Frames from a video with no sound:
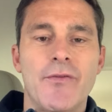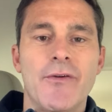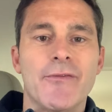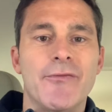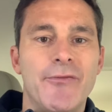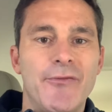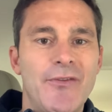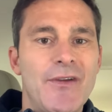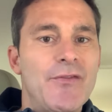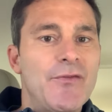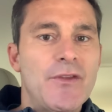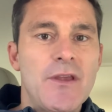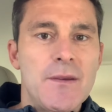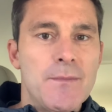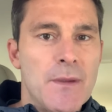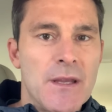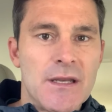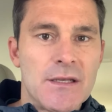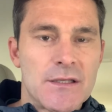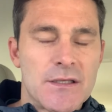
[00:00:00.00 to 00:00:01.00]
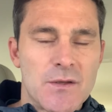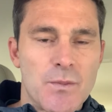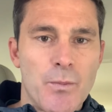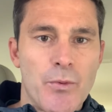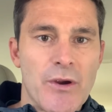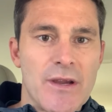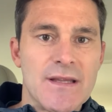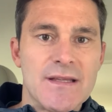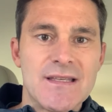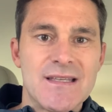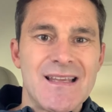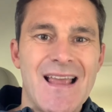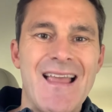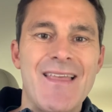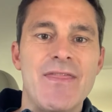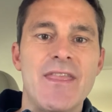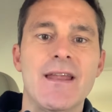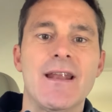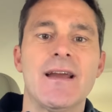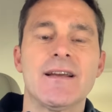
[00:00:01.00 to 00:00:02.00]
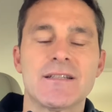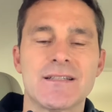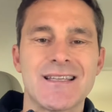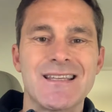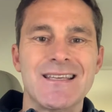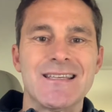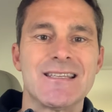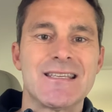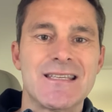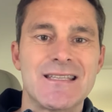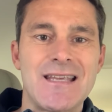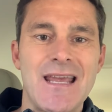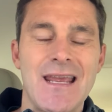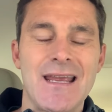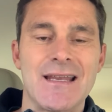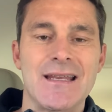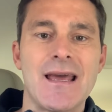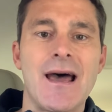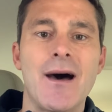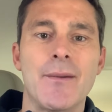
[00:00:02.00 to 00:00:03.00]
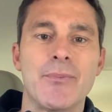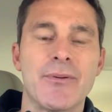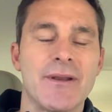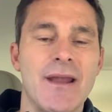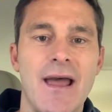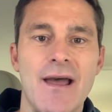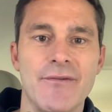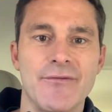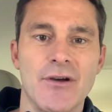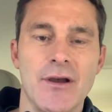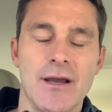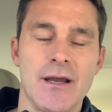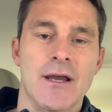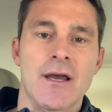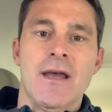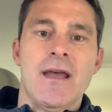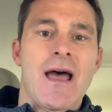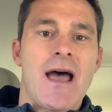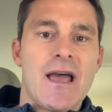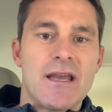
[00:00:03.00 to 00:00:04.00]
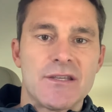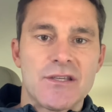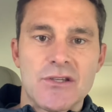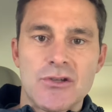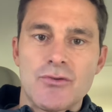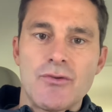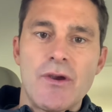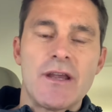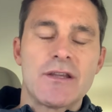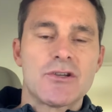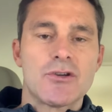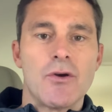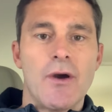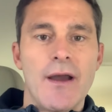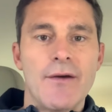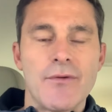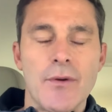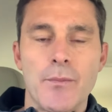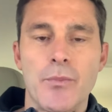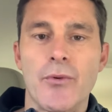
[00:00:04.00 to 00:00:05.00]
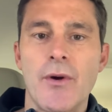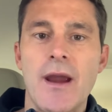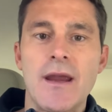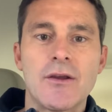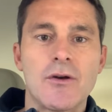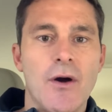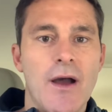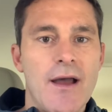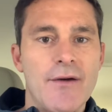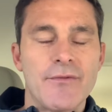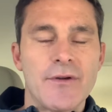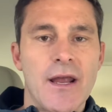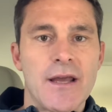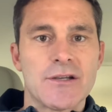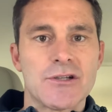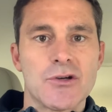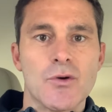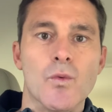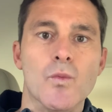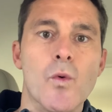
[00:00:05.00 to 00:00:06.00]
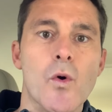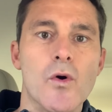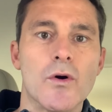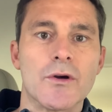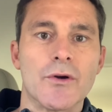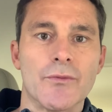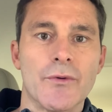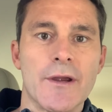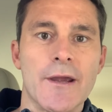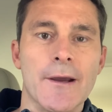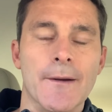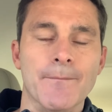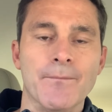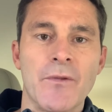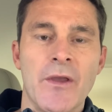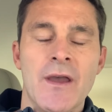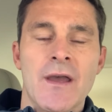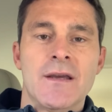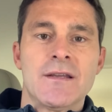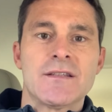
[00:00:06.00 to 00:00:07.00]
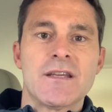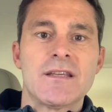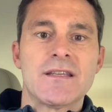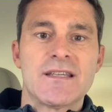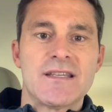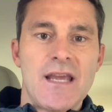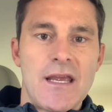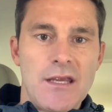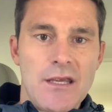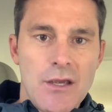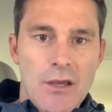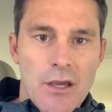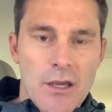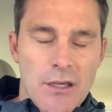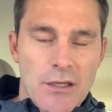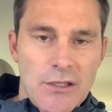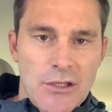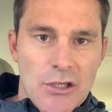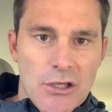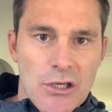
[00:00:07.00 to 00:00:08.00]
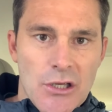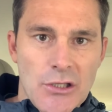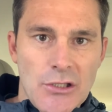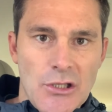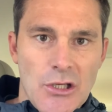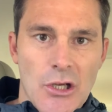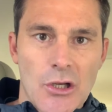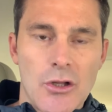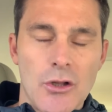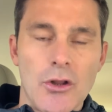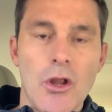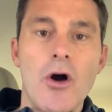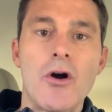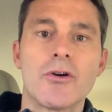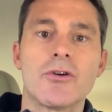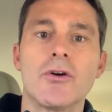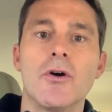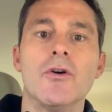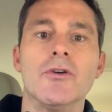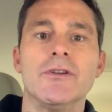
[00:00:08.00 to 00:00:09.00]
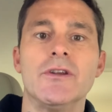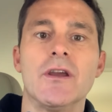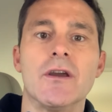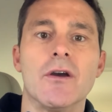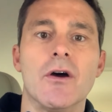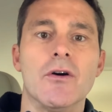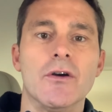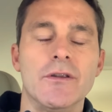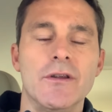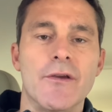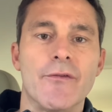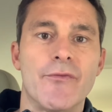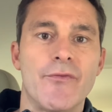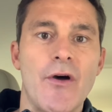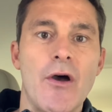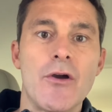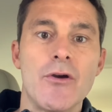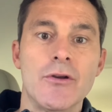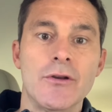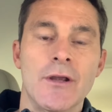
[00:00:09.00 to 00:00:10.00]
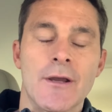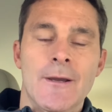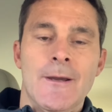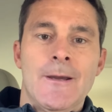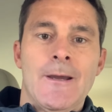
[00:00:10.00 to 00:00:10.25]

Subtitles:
for 50-minute sprints and then actually stand up and have a stretch or have a break or have an actual walk around. So set your clock on your phone.